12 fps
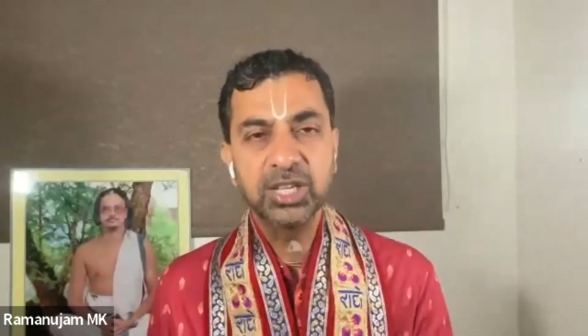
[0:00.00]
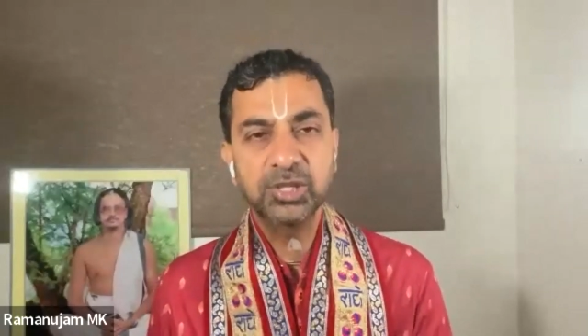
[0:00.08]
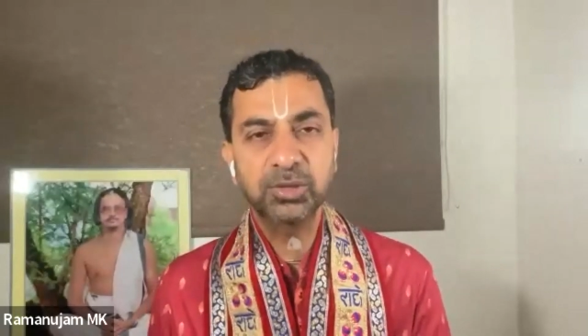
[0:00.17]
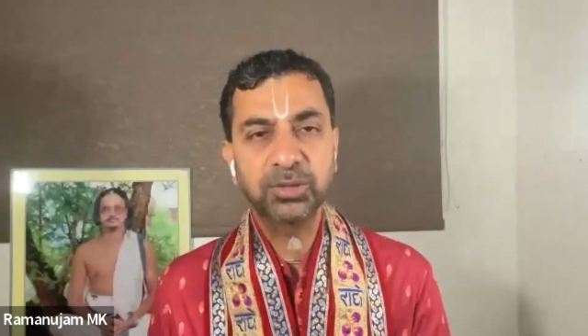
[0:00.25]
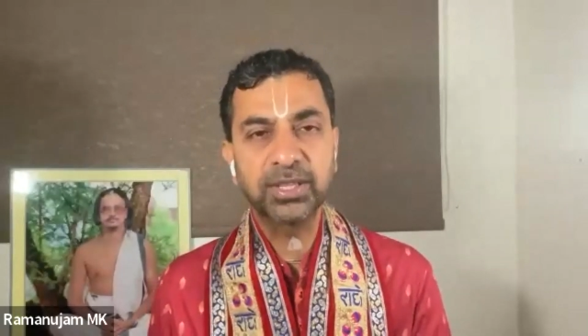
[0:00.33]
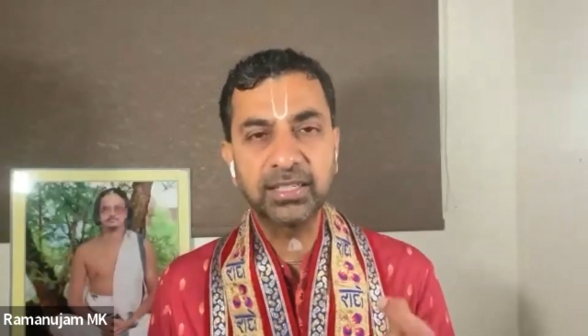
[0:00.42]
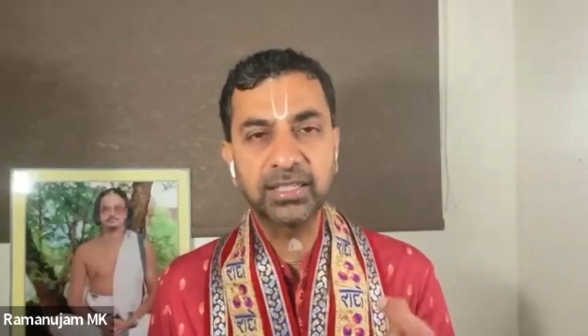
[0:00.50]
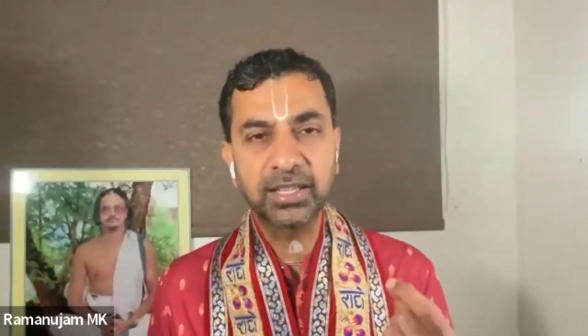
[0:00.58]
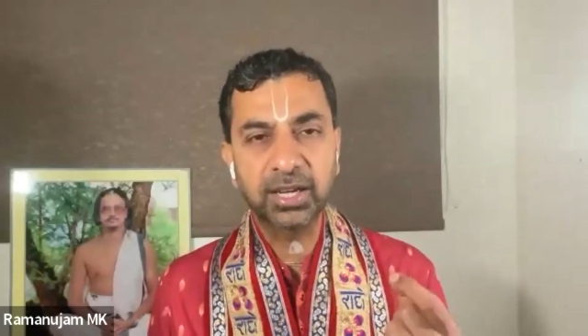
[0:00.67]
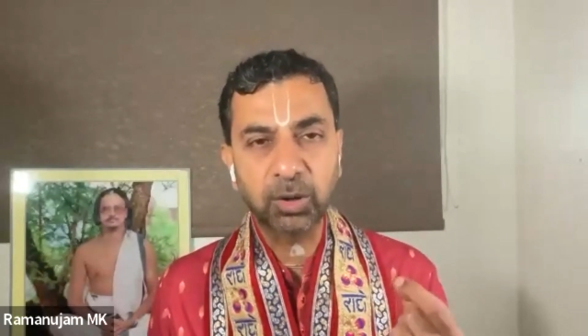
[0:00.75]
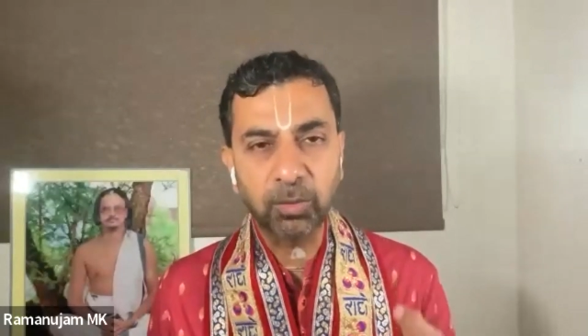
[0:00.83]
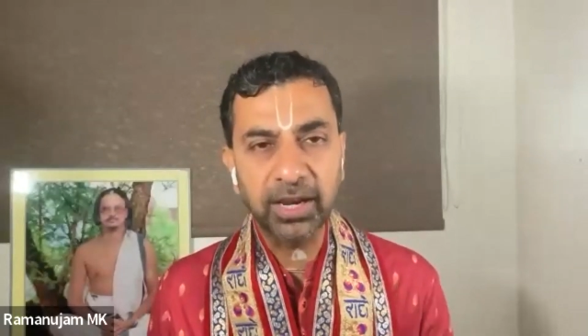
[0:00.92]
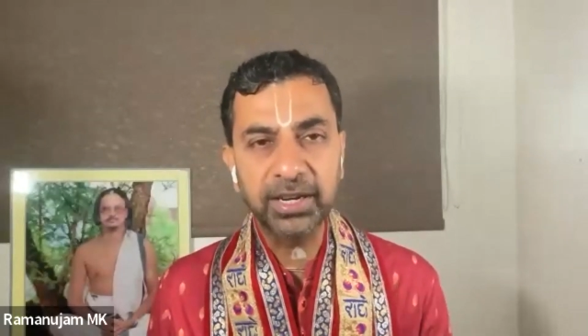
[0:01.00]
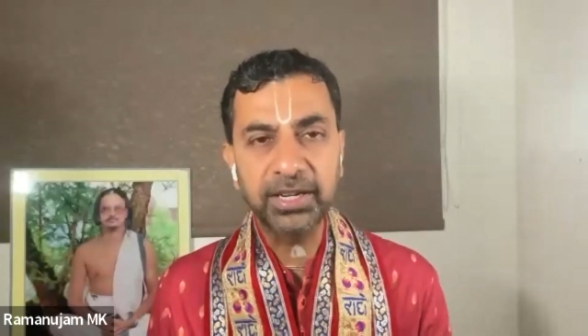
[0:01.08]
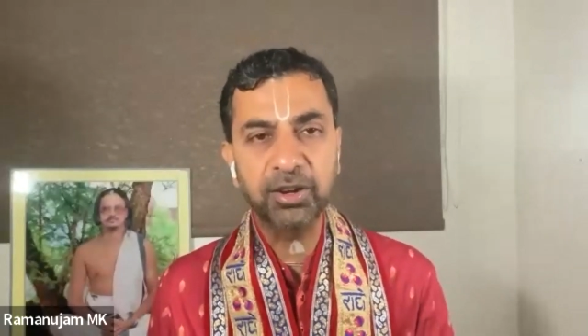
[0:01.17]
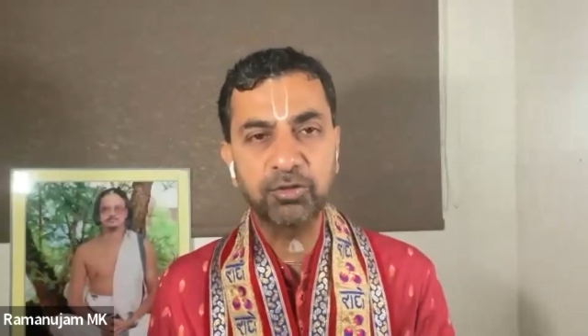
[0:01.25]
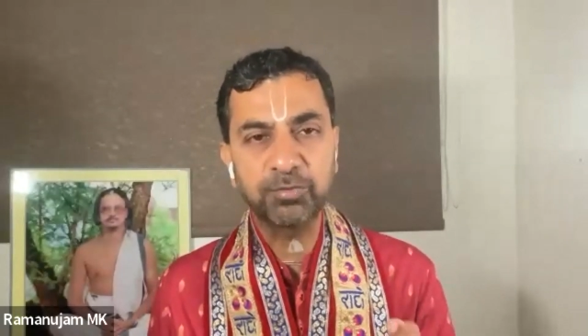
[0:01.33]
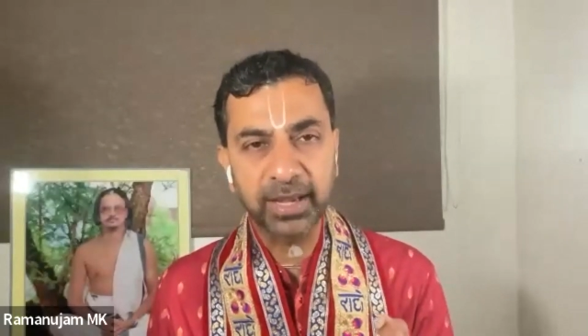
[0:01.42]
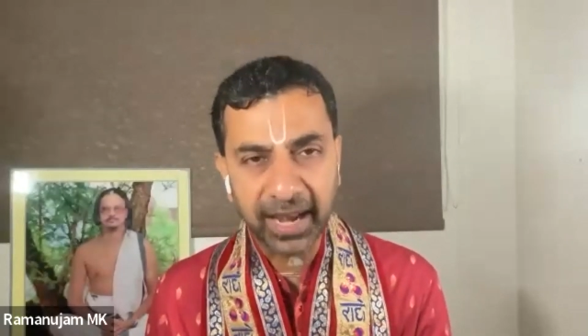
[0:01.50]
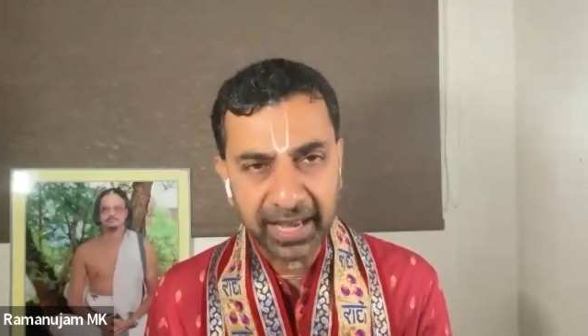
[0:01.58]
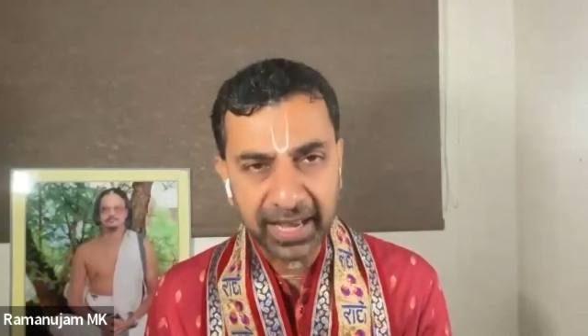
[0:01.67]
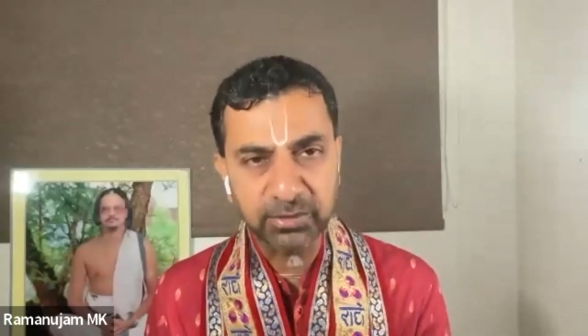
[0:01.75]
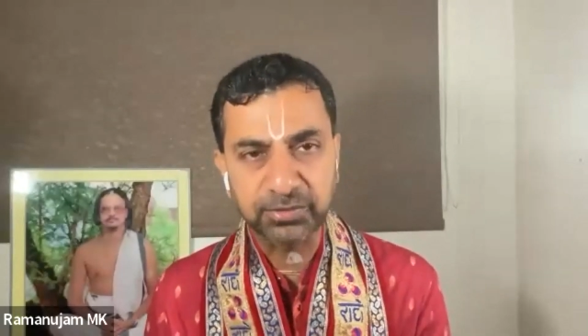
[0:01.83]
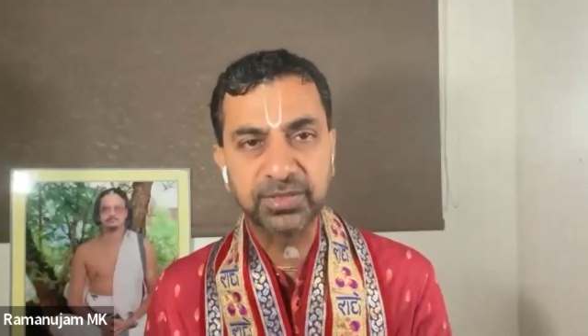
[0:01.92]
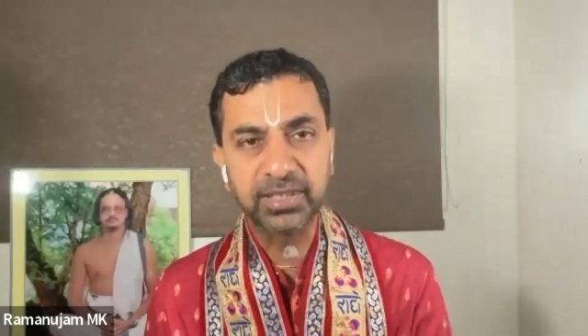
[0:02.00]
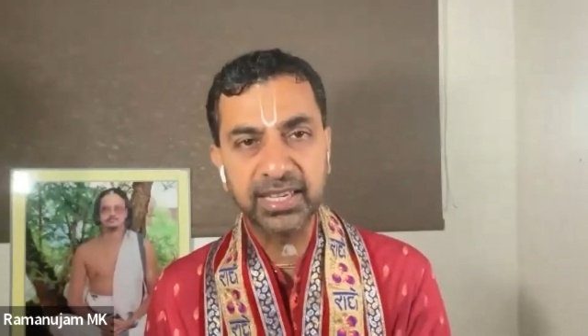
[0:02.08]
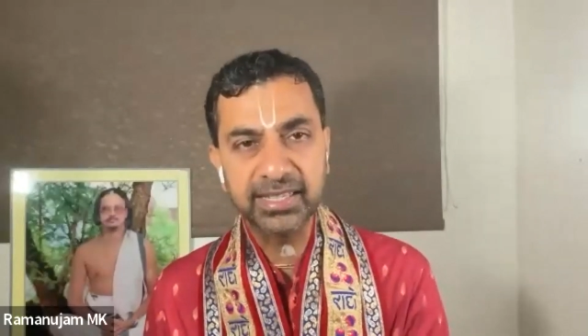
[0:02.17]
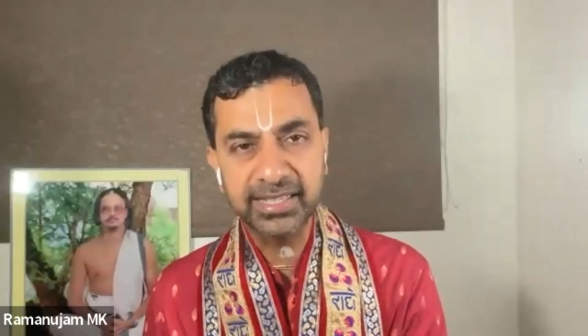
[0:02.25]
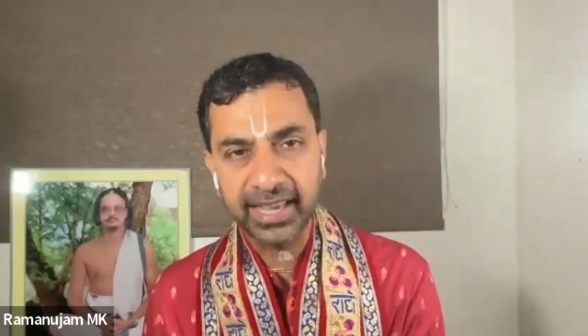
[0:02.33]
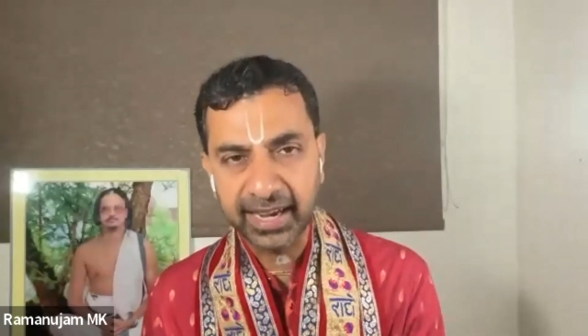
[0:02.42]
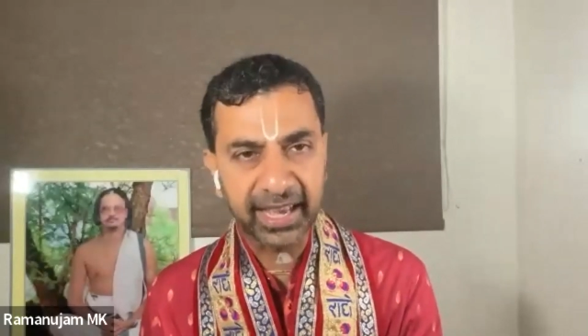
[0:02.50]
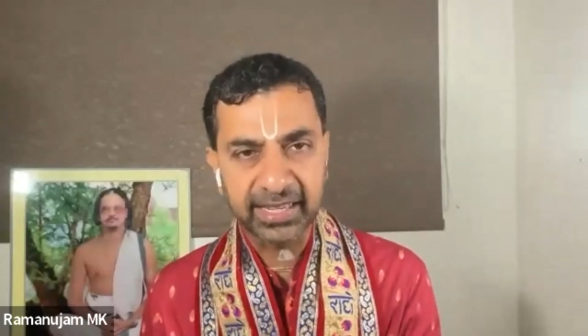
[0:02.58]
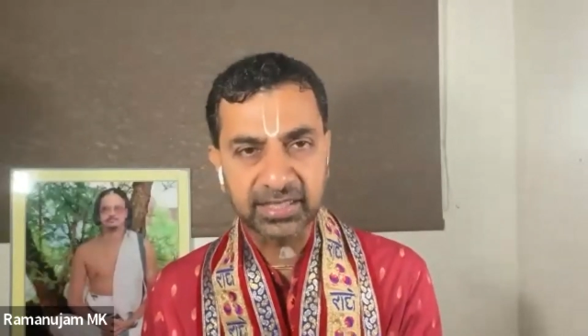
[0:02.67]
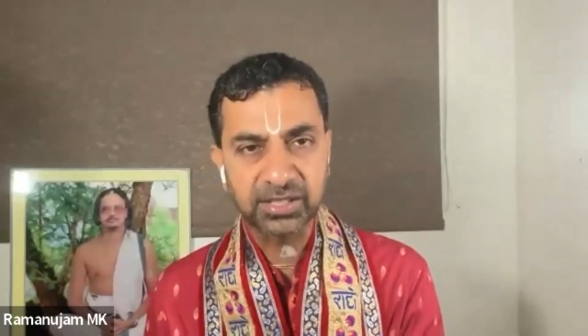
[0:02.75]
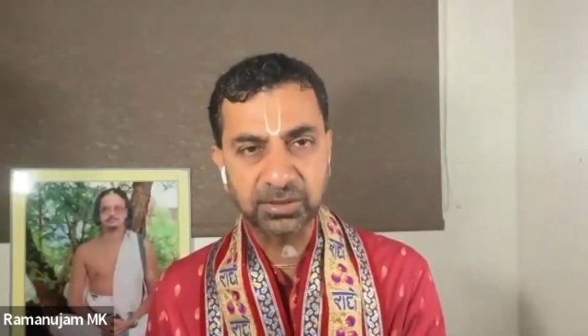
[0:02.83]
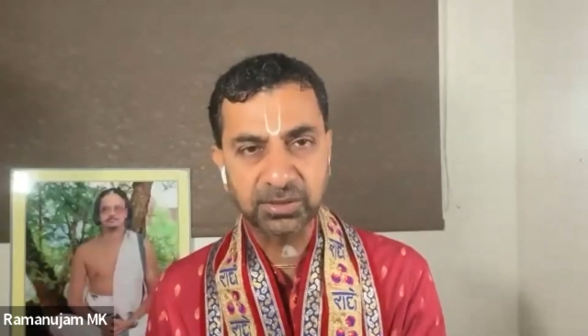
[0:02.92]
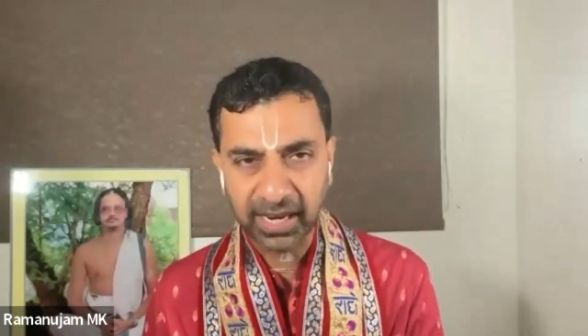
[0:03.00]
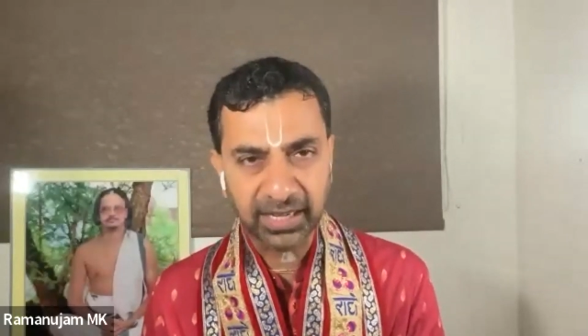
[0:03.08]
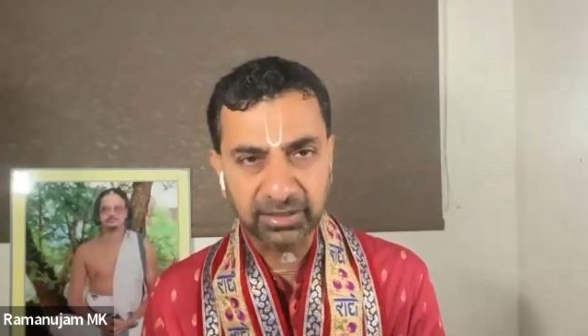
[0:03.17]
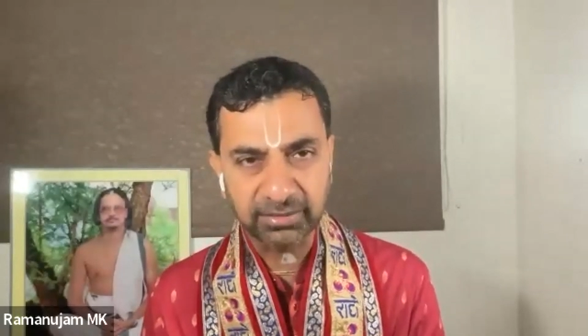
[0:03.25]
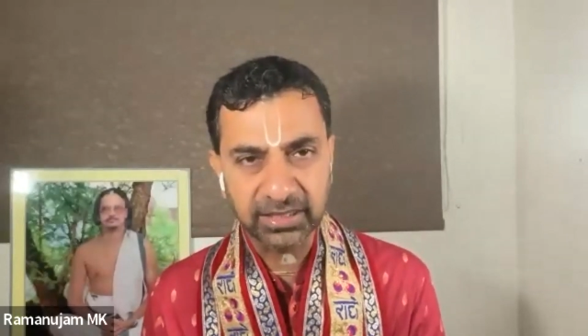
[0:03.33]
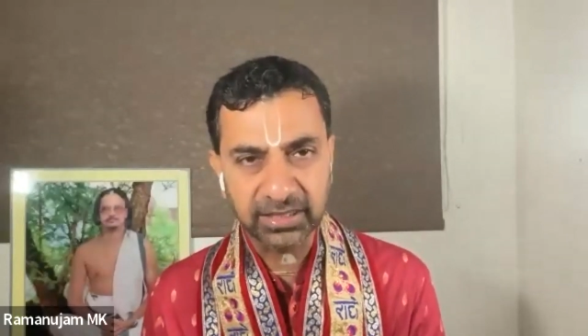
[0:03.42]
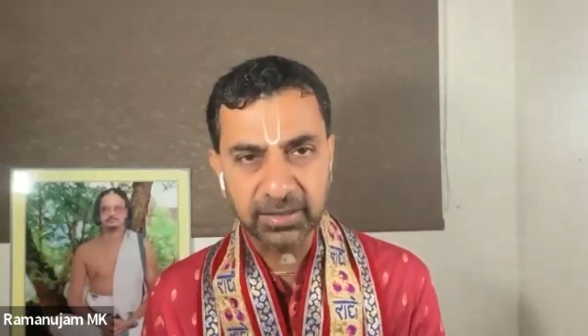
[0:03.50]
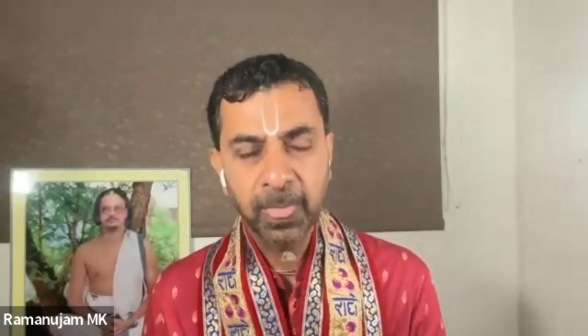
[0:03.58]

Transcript: so that the quality of my life is enhanced to start with?